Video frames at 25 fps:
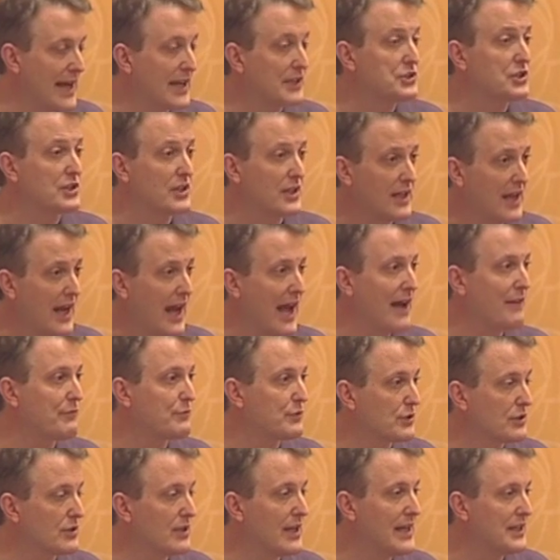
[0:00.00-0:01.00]
actually
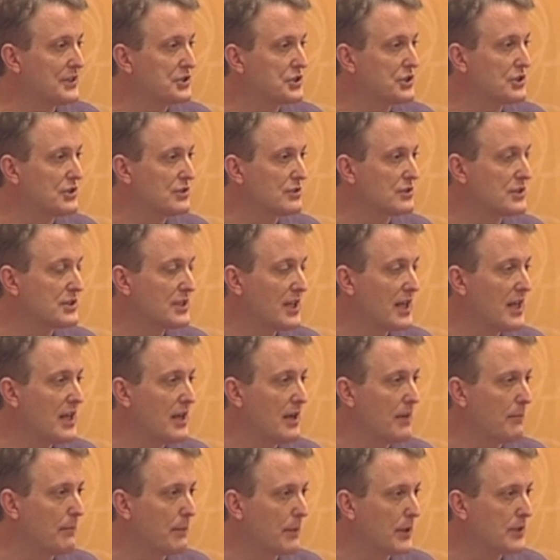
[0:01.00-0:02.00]
after last year's
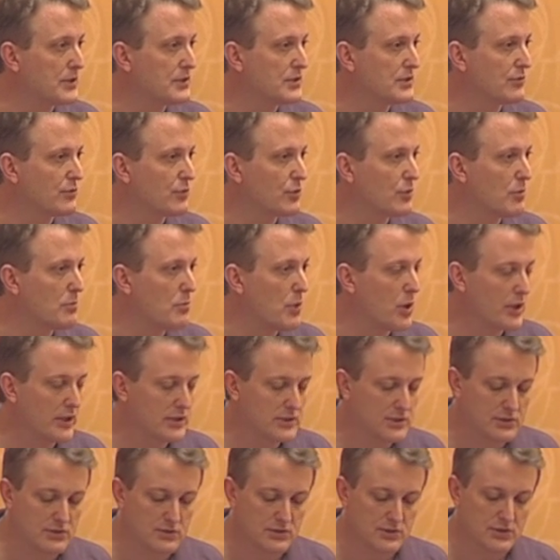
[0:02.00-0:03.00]
TAM because of a remark
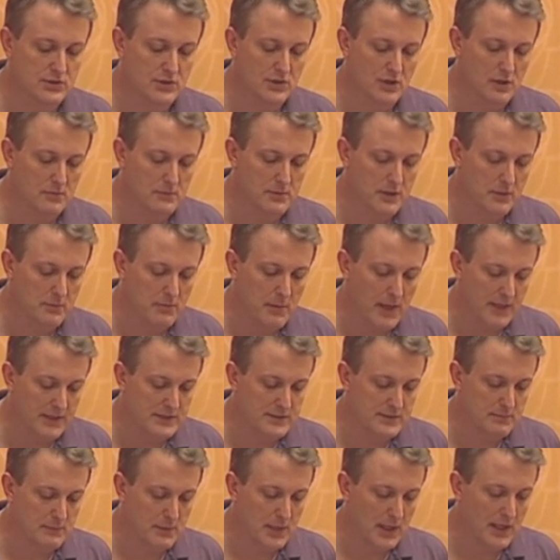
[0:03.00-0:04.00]
Susan Gerbic
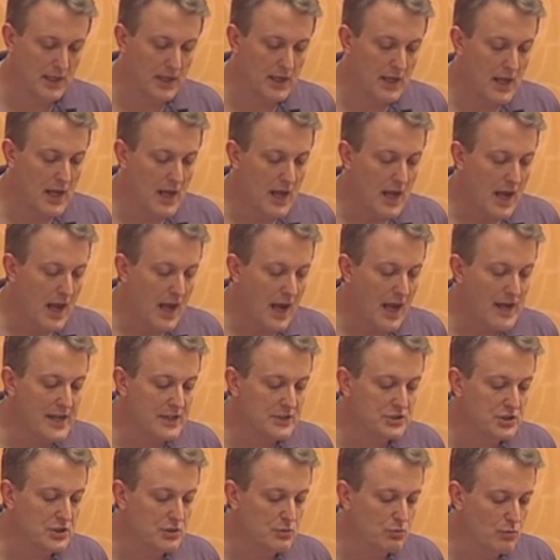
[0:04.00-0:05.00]
made to me I
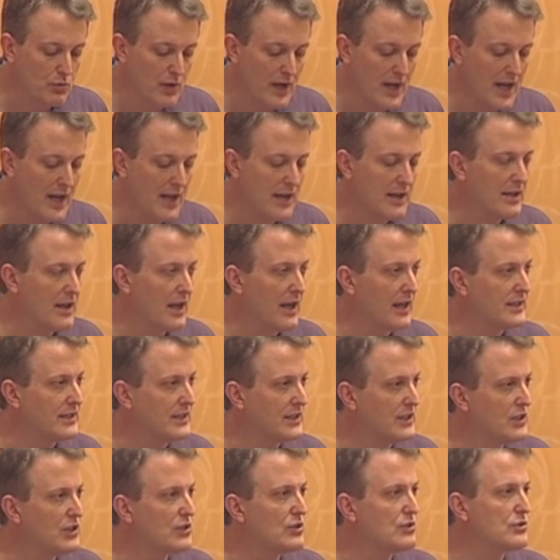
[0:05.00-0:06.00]
actually ran a
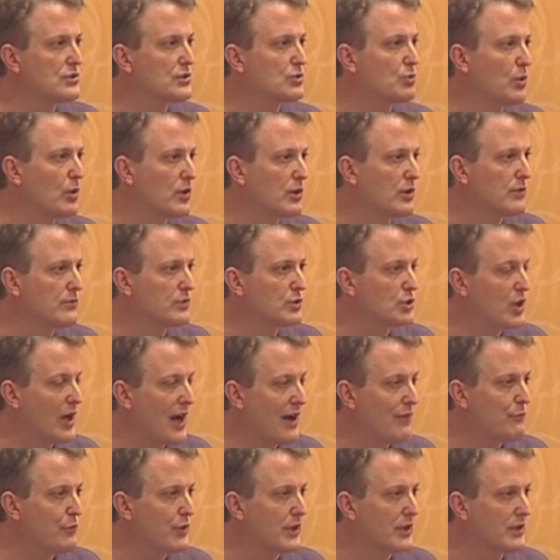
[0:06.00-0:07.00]
year's worth of
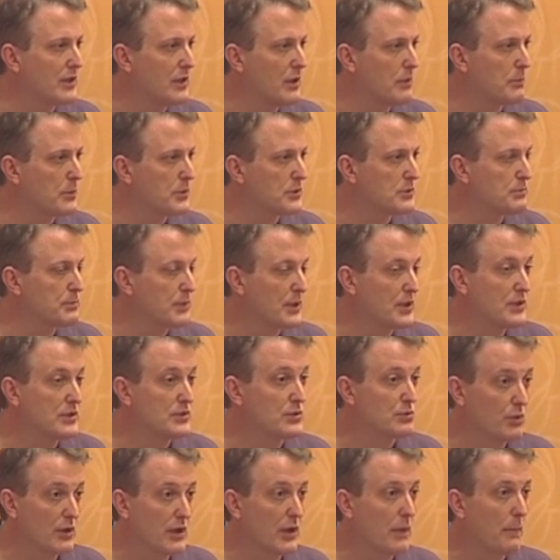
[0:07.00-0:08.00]
traffic numbers
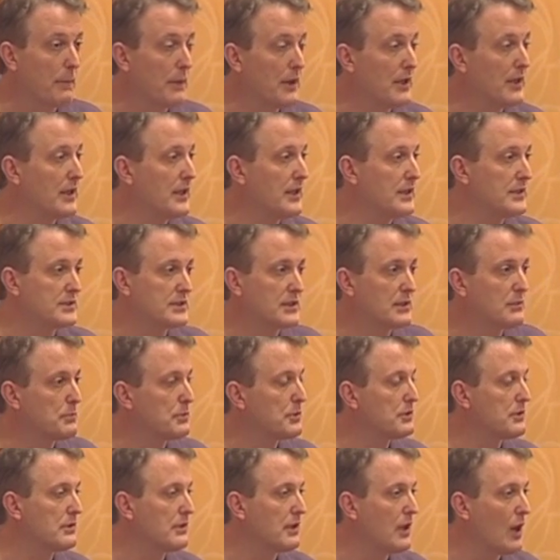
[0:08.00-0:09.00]
because Wikipedia is
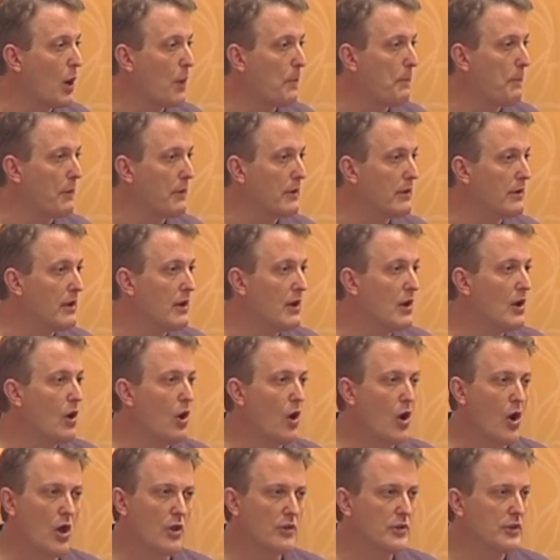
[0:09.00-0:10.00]
completely open.
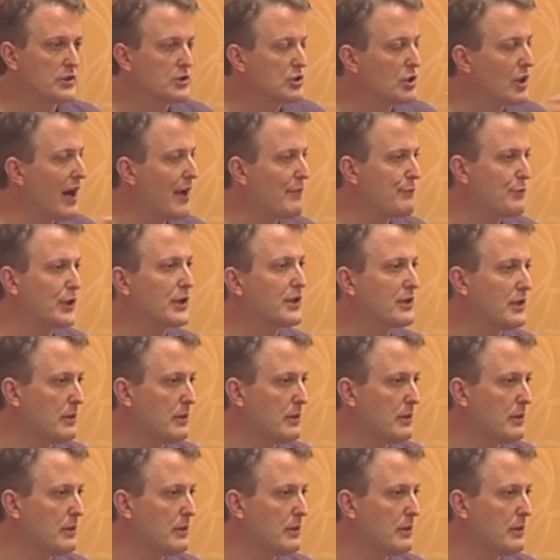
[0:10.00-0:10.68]
All their traffic